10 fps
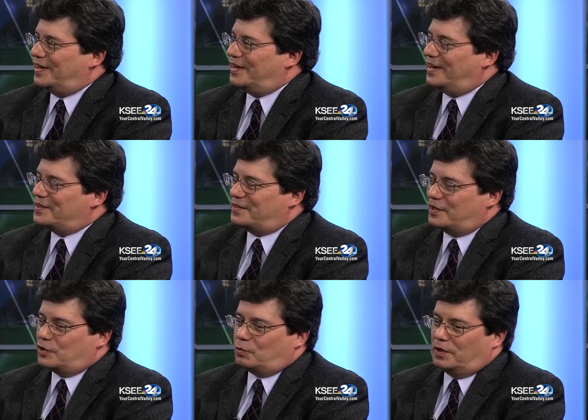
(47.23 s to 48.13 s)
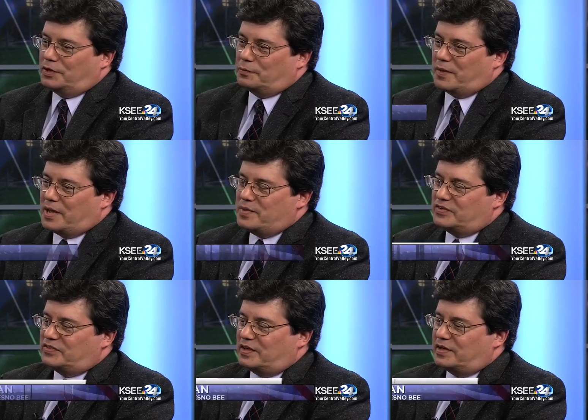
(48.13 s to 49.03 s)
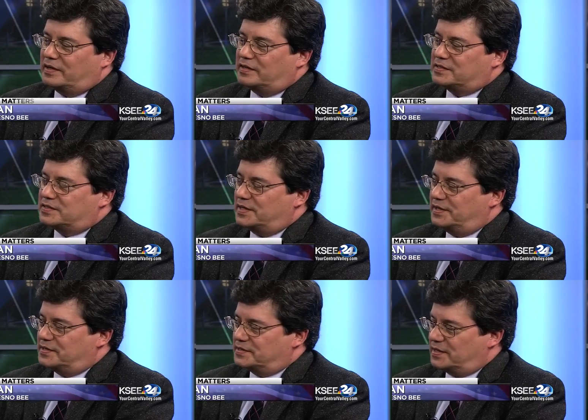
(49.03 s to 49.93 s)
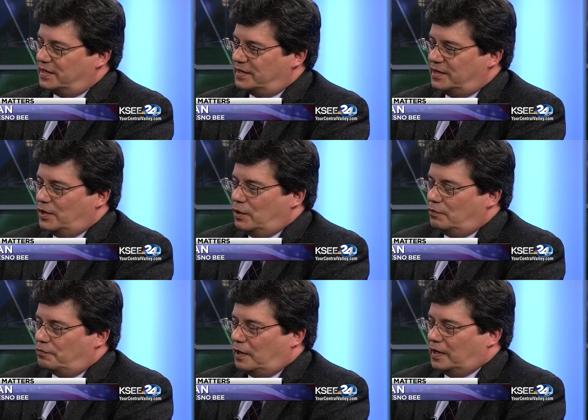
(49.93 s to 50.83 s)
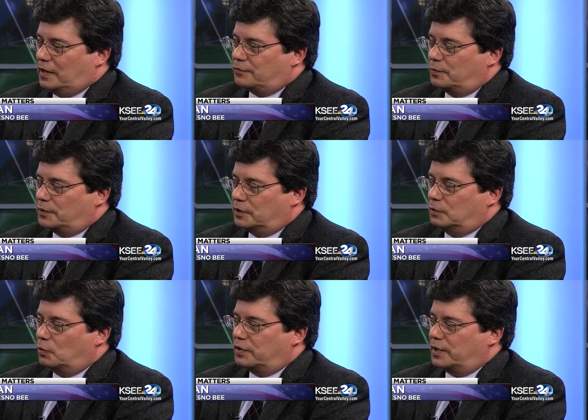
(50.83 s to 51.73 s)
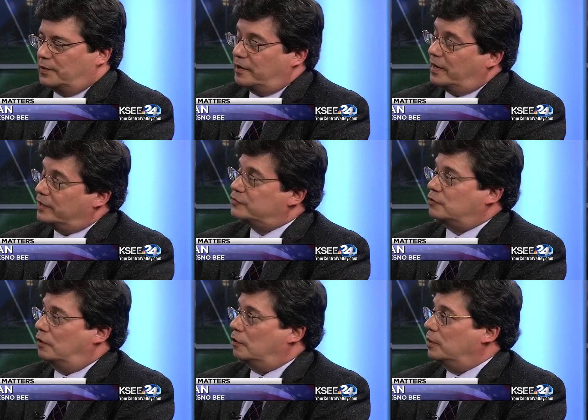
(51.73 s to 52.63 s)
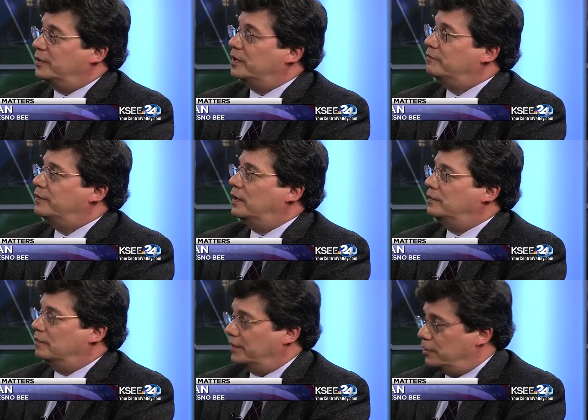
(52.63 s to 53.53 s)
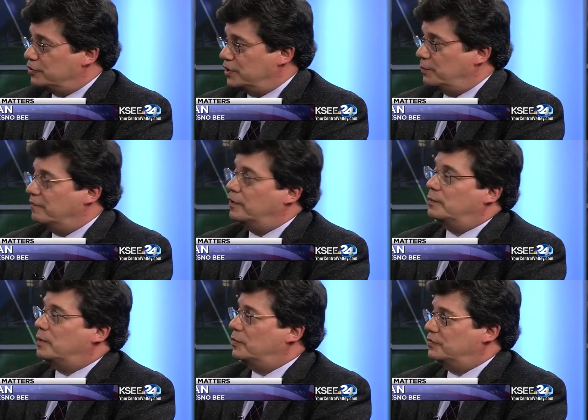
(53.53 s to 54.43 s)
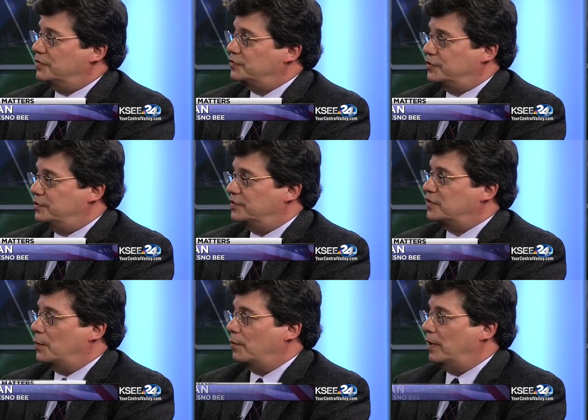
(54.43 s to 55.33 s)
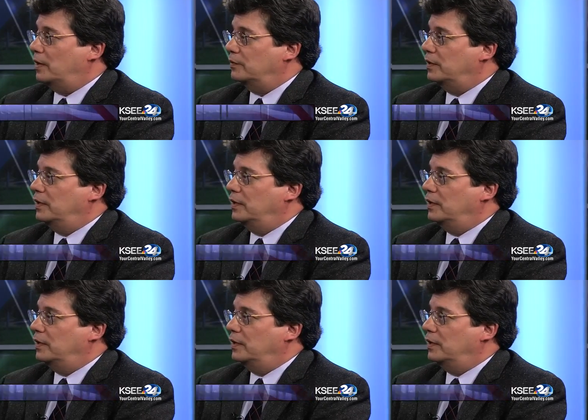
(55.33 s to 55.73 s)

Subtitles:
I think what you may be seeing is fallout from a little more Democratic strong-arming of the leadership of their members this time around.